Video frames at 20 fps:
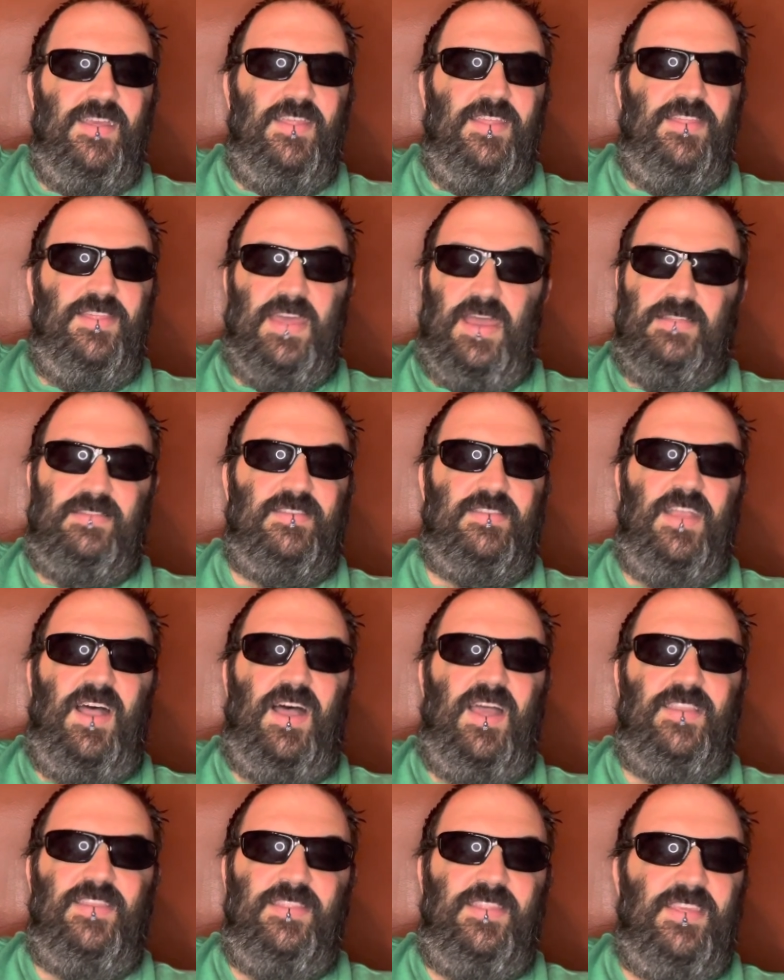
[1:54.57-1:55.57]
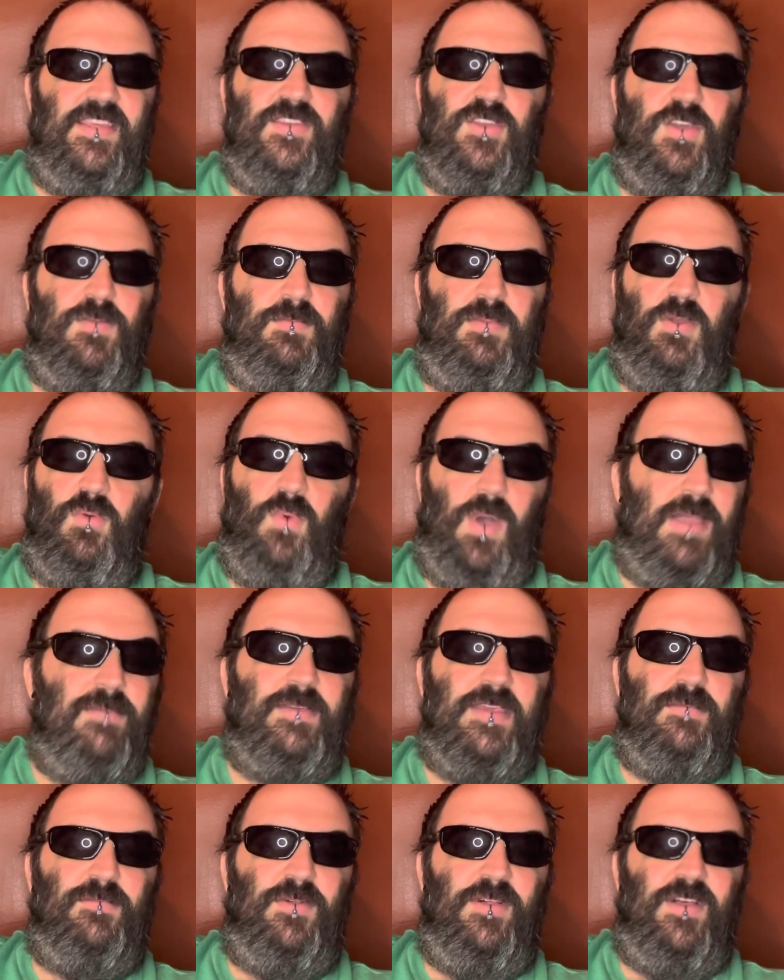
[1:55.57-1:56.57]
that's not, these could be white
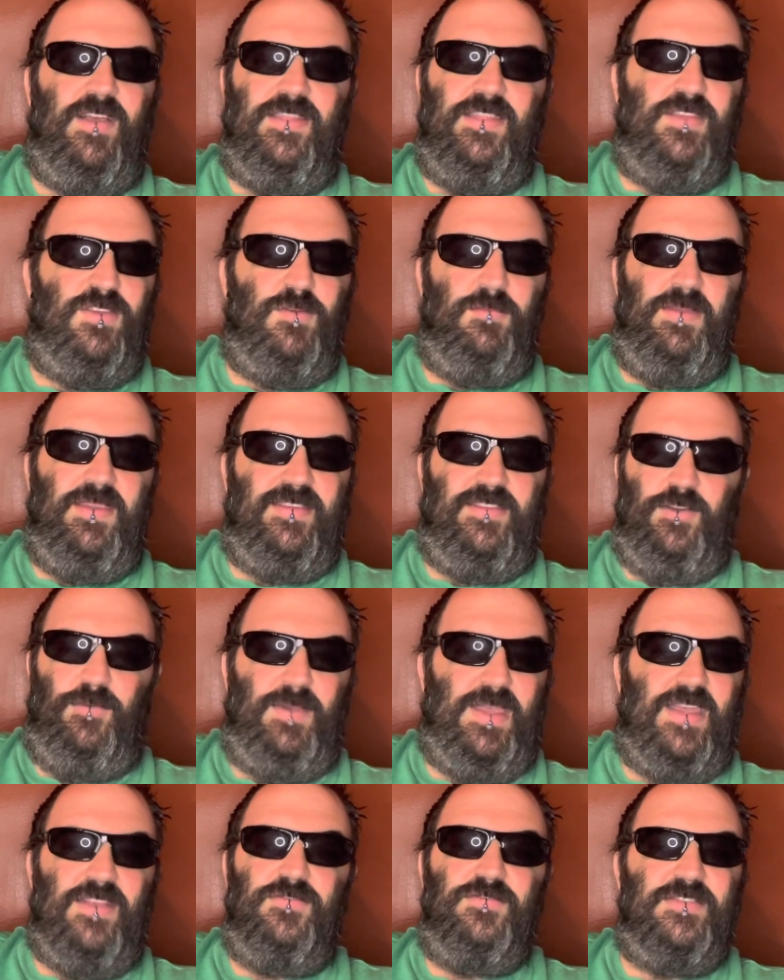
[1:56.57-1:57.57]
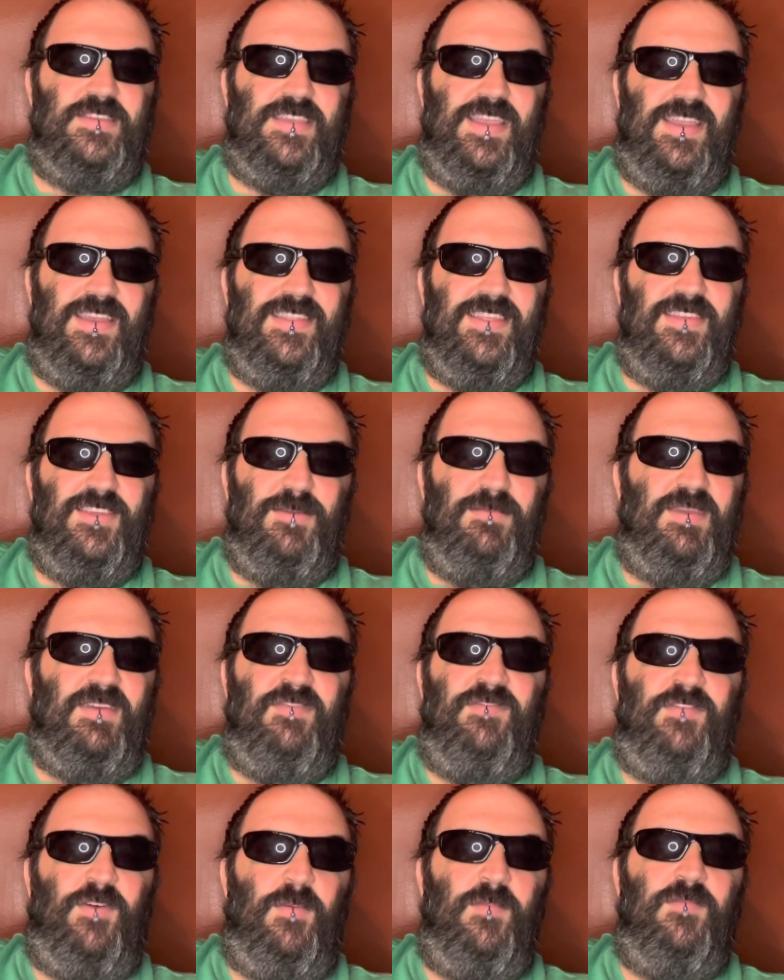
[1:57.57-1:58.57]
people and this would be still be interesting. This could be a
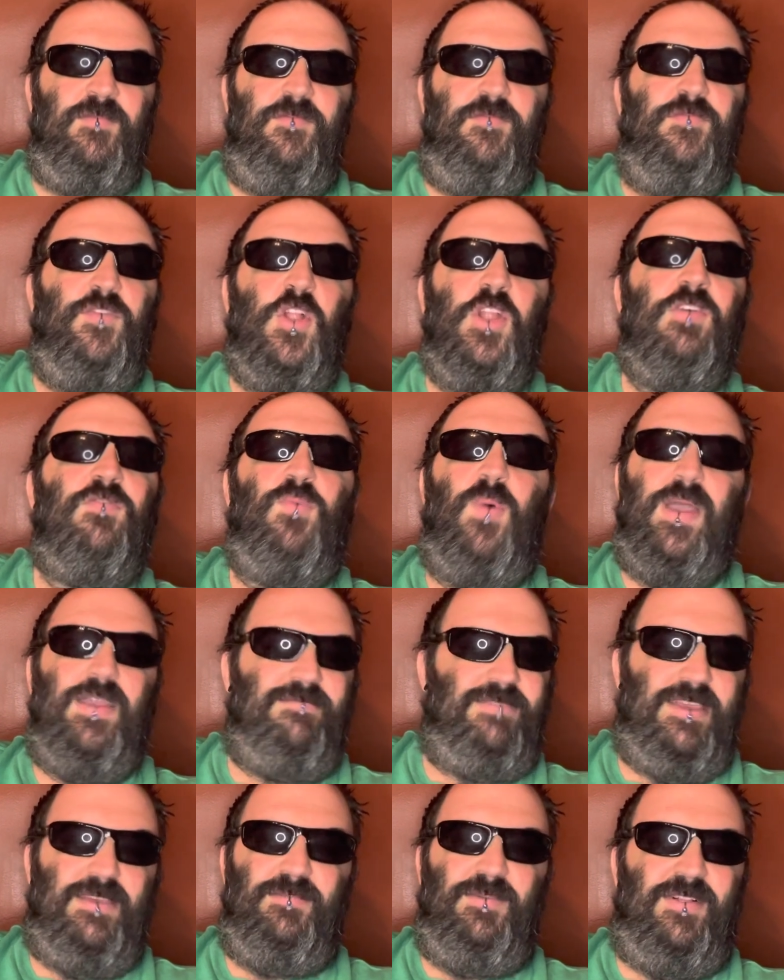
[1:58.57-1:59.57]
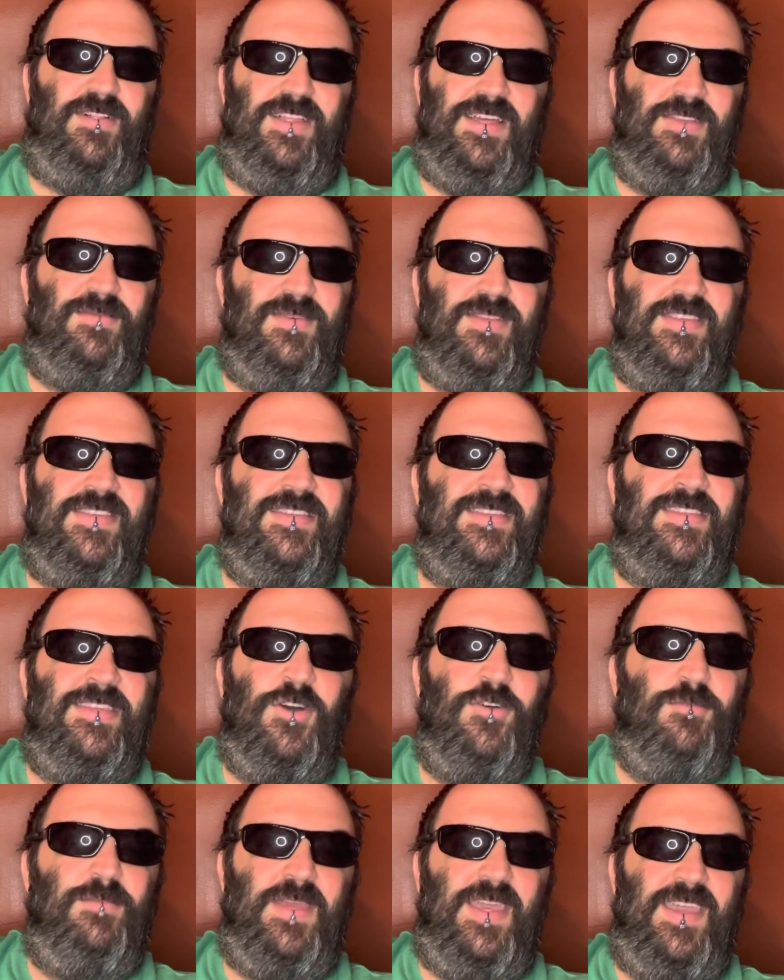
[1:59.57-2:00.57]
film full of white people and it would
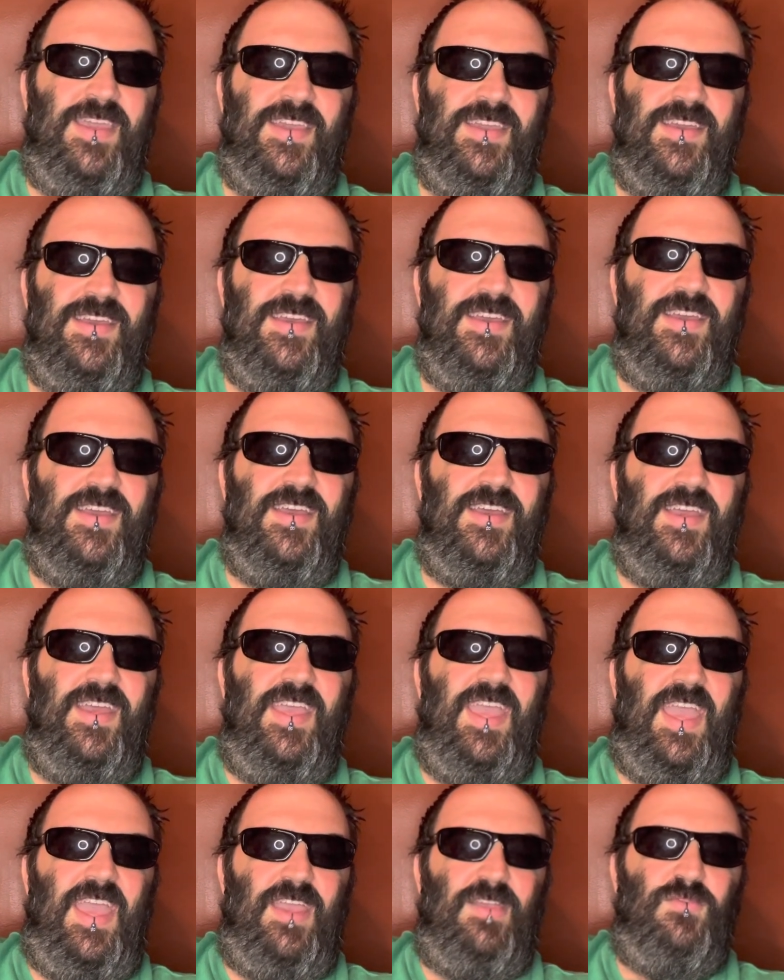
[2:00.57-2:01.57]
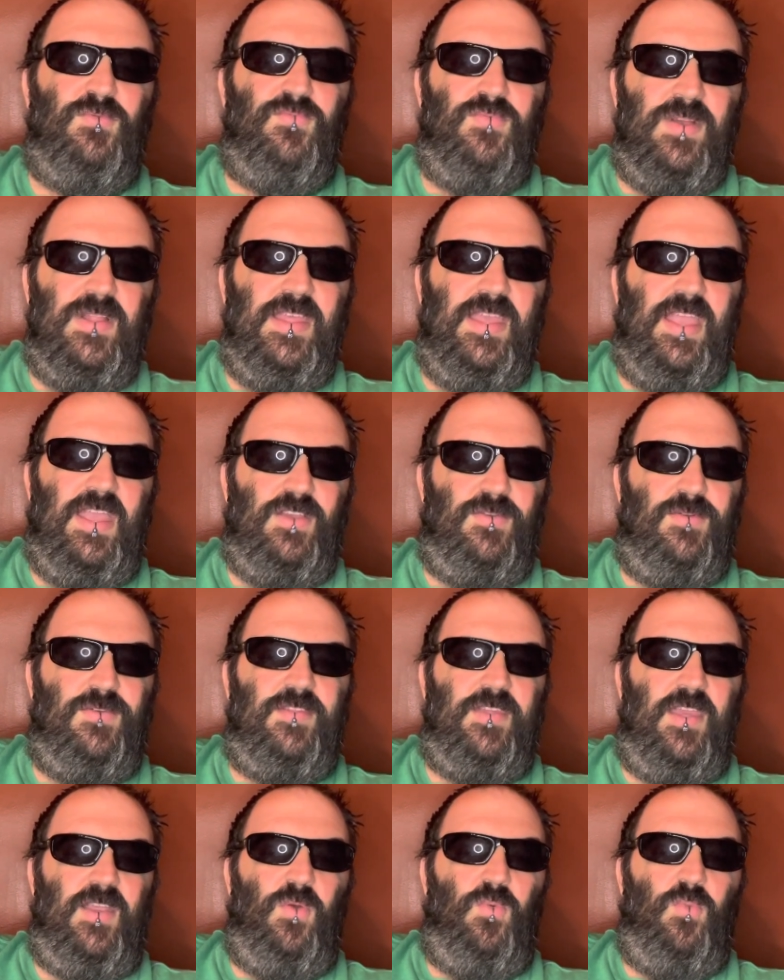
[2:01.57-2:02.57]
still be a really interesting,